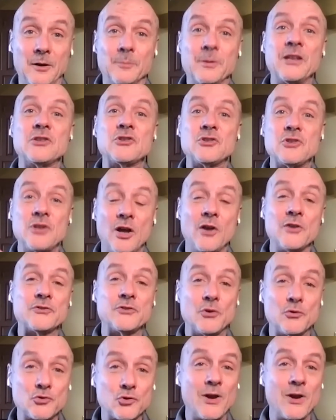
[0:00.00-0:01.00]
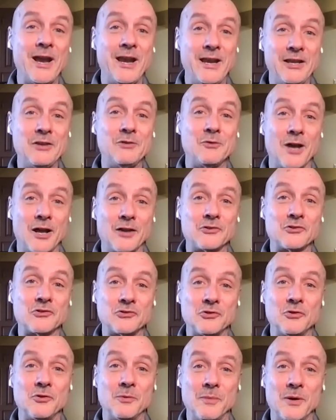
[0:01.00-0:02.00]
but it's also training you not to
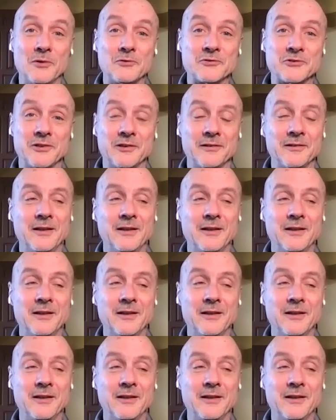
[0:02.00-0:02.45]
show emotion.